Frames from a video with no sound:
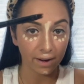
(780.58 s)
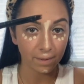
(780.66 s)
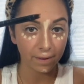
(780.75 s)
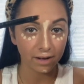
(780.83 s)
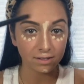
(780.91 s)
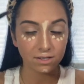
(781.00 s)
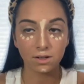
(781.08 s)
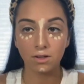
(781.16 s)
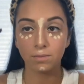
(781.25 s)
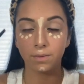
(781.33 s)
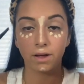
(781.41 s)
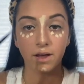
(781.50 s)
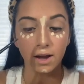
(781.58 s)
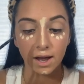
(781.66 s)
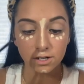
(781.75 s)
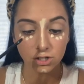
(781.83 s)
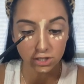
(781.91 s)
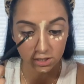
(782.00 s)
pencil, but I
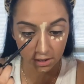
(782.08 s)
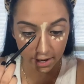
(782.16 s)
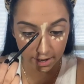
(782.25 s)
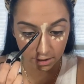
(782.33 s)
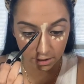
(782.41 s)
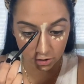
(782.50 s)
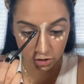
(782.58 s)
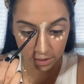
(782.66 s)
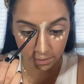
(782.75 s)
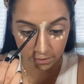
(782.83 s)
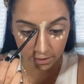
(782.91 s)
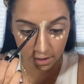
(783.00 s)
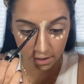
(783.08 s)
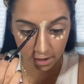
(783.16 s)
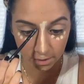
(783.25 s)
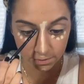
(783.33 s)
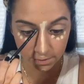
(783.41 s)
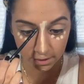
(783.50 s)
just like the shape of it and it
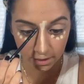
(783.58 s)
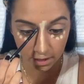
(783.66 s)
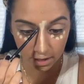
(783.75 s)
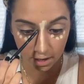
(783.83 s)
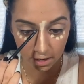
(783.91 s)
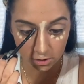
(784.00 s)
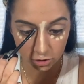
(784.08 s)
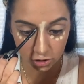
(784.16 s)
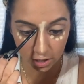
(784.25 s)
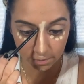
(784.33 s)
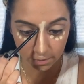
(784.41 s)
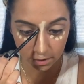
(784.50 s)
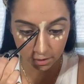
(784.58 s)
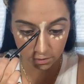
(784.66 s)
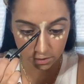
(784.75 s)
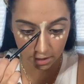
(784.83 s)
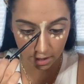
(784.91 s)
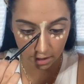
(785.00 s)
helps me like shape my nose
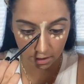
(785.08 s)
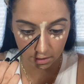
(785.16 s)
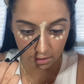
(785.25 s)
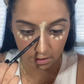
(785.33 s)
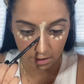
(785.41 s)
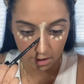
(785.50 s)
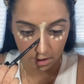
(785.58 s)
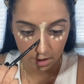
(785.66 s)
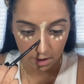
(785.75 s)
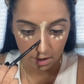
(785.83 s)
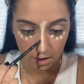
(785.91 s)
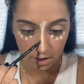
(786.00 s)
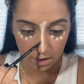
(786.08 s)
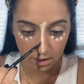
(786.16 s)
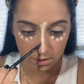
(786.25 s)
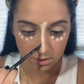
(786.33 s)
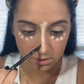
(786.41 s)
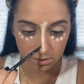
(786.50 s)
and angle it.
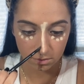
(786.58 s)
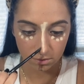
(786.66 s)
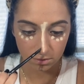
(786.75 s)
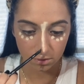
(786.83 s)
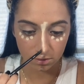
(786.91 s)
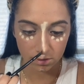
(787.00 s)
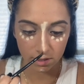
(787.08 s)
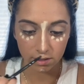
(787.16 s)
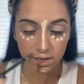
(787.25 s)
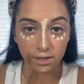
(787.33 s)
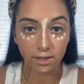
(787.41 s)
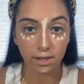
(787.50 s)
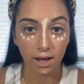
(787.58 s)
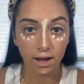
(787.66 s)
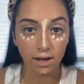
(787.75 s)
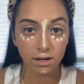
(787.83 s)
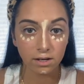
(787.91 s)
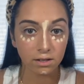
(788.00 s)
So I'm gonna go down like
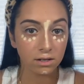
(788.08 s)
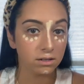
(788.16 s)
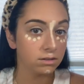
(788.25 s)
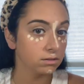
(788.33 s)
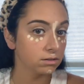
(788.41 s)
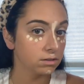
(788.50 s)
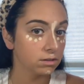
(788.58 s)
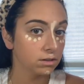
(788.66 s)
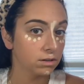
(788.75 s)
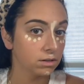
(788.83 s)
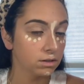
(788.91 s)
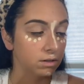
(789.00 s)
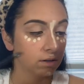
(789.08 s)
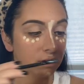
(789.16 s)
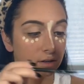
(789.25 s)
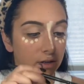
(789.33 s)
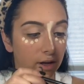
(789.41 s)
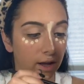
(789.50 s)
that and then
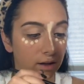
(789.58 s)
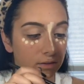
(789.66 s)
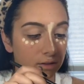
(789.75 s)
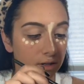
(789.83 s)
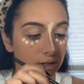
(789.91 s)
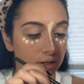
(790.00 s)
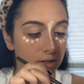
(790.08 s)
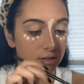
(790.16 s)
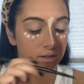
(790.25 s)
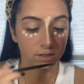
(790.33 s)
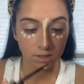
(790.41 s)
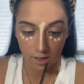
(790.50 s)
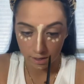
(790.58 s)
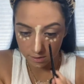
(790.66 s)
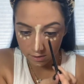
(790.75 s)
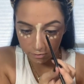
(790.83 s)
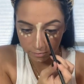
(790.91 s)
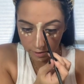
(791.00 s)
outline the sides
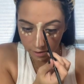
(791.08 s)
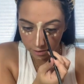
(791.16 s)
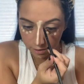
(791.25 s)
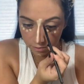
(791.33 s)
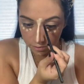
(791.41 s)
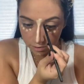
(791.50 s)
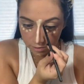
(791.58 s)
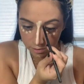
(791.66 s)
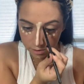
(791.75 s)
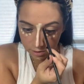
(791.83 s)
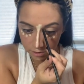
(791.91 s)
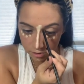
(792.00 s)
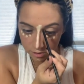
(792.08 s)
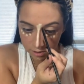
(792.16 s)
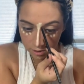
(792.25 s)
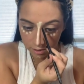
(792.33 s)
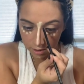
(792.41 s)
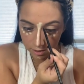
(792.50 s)
of my nose. So this is just to
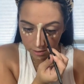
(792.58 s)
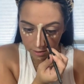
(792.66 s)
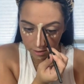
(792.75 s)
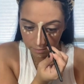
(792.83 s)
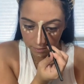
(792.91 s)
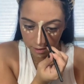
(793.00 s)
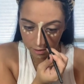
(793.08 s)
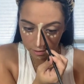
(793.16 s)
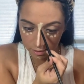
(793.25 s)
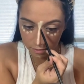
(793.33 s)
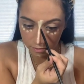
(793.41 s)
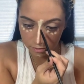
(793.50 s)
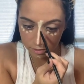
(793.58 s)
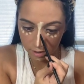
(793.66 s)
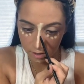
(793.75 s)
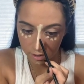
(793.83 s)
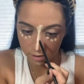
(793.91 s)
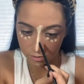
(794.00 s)
like thin my nose,
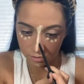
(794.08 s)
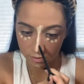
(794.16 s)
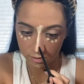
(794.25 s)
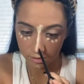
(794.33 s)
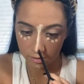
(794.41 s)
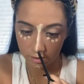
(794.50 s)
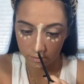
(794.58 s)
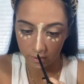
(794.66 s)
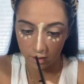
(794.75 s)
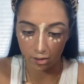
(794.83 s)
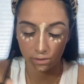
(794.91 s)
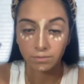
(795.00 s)
contour it a little bit.